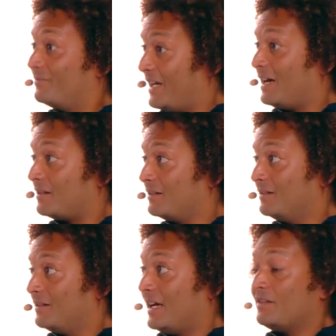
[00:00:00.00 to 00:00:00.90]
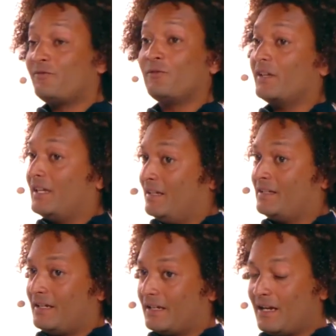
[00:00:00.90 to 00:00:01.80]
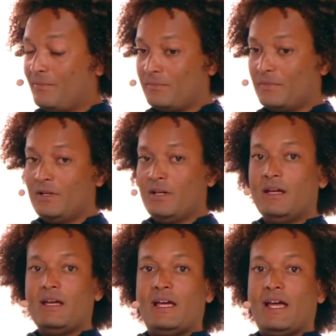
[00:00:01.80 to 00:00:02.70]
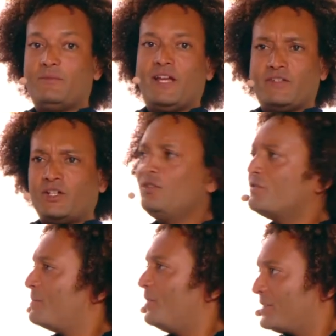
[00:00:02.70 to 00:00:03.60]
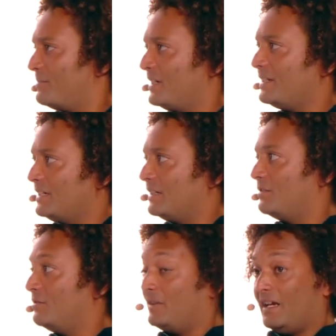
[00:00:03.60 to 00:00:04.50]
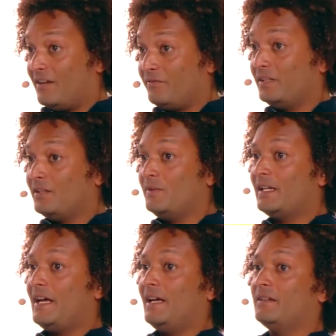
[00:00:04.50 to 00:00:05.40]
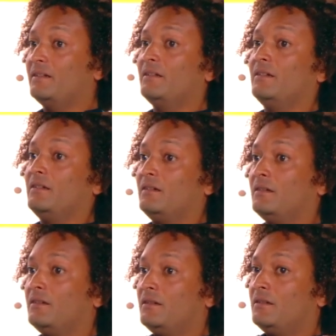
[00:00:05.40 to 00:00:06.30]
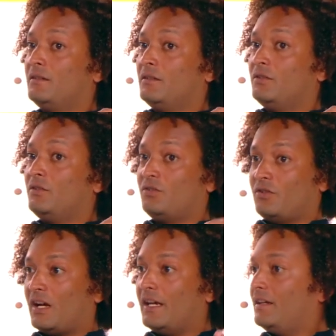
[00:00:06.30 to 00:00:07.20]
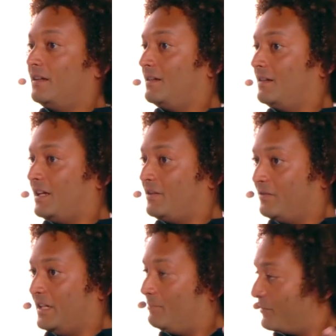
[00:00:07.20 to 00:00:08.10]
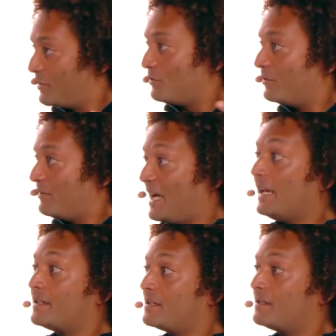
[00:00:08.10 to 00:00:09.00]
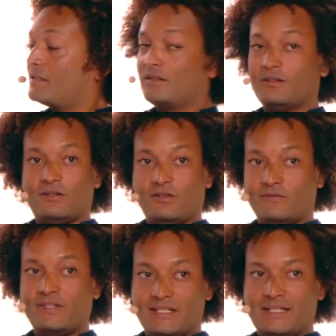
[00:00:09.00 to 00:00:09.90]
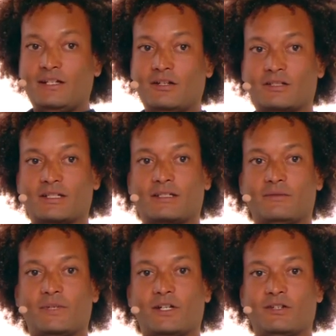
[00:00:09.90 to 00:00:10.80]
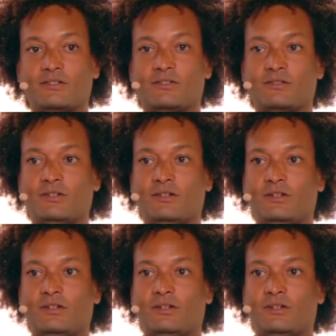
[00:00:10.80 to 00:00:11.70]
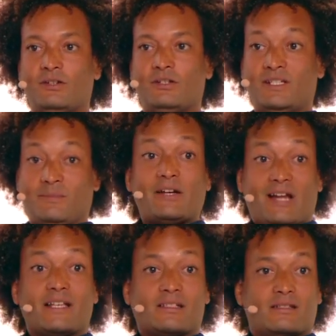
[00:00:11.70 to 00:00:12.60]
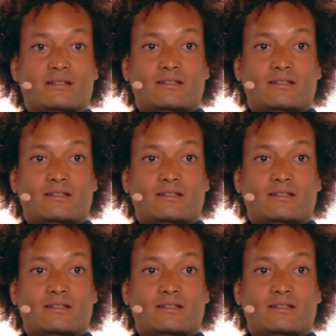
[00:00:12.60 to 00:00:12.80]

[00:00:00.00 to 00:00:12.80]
Yeah, and for the kids that come. And we have a huge responsibility to do everything we can to try and restore the balance of this ecosystem, because it's about us.